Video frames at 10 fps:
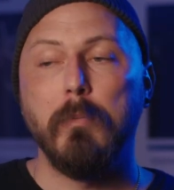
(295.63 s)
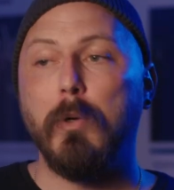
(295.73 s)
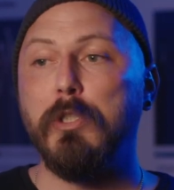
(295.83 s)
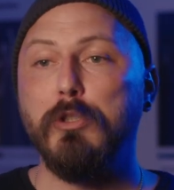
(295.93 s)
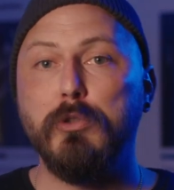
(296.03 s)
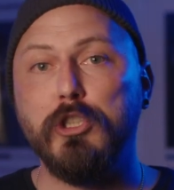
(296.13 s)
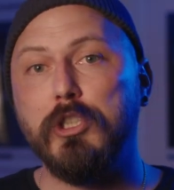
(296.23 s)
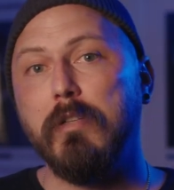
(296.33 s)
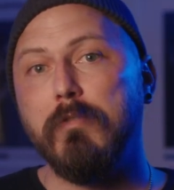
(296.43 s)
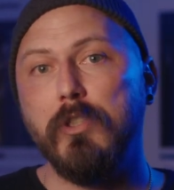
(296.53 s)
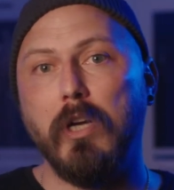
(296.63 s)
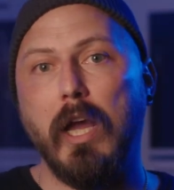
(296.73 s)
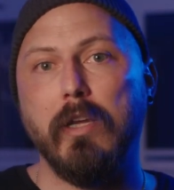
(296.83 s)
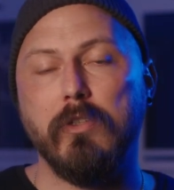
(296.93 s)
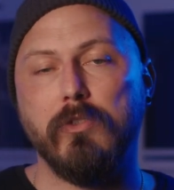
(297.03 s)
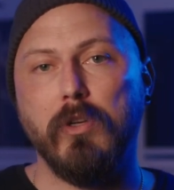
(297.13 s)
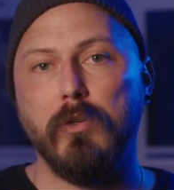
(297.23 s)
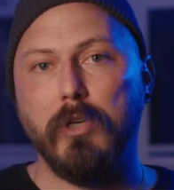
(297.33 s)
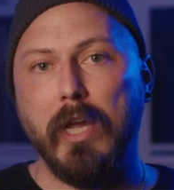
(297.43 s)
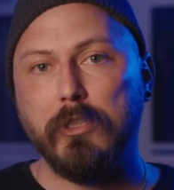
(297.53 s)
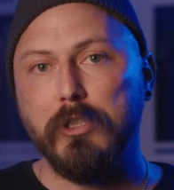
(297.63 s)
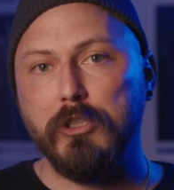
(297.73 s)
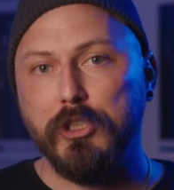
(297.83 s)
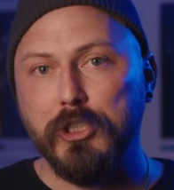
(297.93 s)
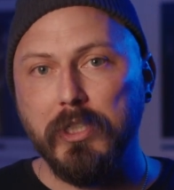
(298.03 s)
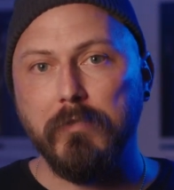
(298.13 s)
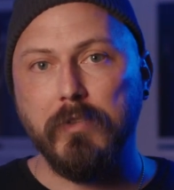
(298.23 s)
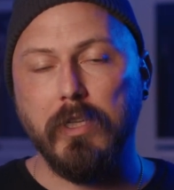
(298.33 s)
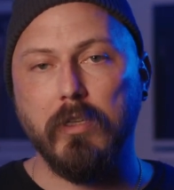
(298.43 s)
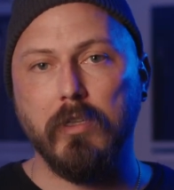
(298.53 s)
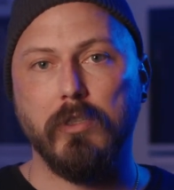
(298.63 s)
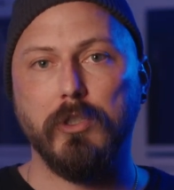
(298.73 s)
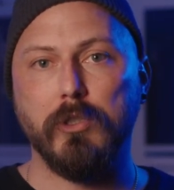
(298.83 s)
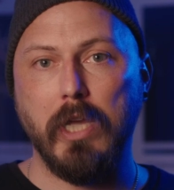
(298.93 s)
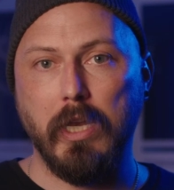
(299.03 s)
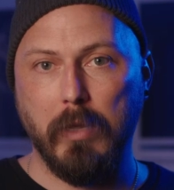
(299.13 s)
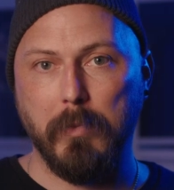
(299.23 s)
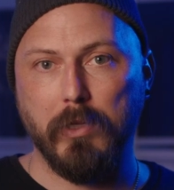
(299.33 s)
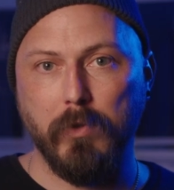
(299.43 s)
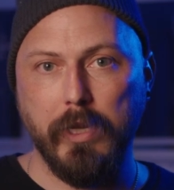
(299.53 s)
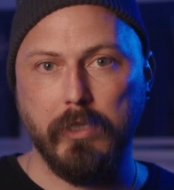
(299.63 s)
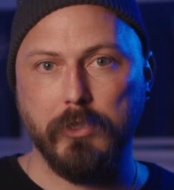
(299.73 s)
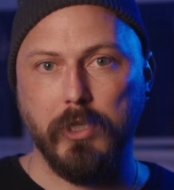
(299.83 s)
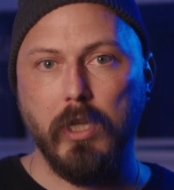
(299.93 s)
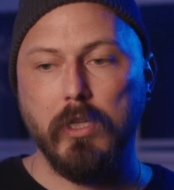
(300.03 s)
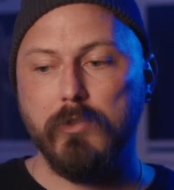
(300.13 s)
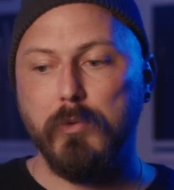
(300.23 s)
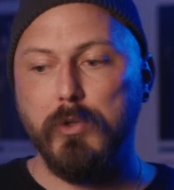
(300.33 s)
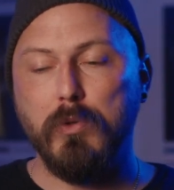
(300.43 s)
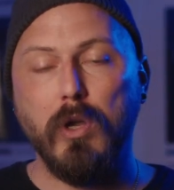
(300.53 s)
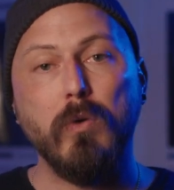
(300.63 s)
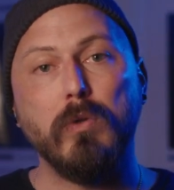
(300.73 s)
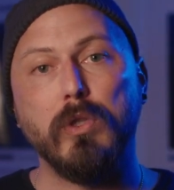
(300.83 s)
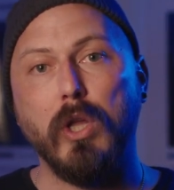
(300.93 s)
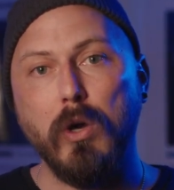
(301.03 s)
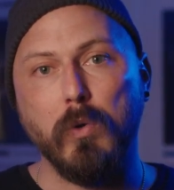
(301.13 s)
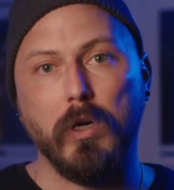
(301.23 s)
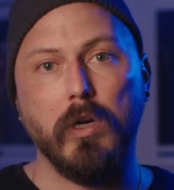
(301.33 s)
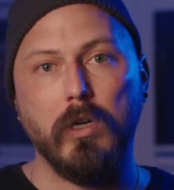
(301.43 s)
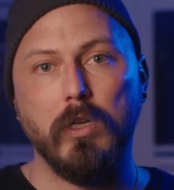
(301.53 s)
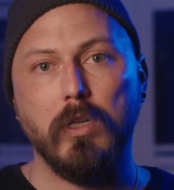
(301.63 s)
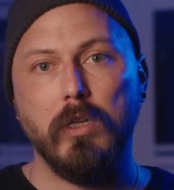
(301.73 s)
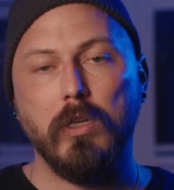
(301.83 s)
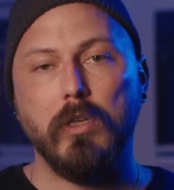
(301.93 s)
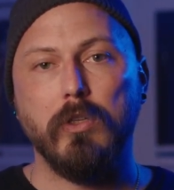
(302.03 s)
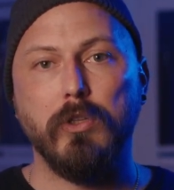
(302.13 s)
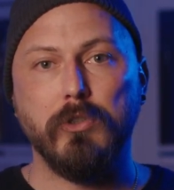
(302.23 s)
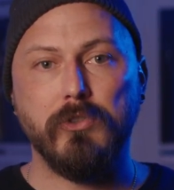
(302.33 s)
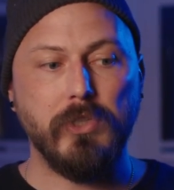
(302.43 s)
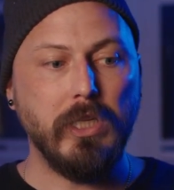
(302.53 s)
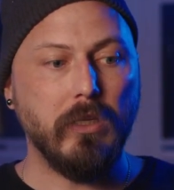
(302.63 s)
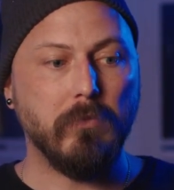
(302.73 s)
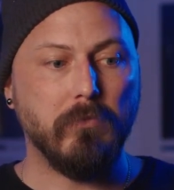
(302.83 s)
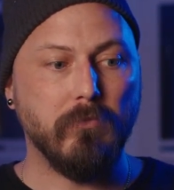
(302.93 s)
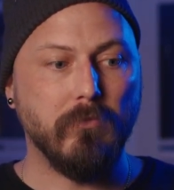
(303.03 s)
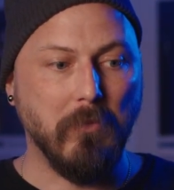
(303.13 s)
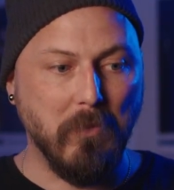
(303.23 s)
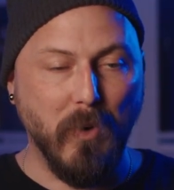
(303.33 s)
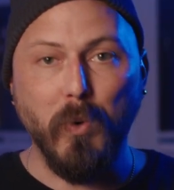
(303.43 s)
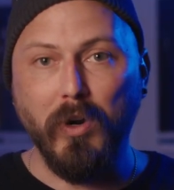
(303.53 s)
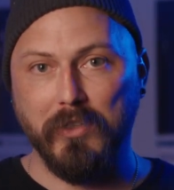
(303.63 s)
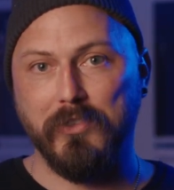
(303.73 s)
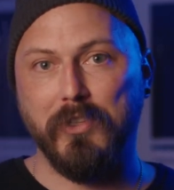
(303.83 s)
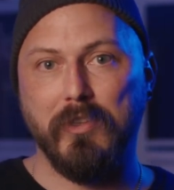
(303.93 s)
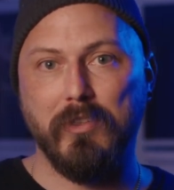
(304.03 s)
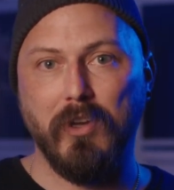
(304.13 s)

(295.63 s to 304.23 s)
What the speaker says: But when you shift your ISO, you're actually shifting your dynamic range. So when you go lower, you're seeing more into the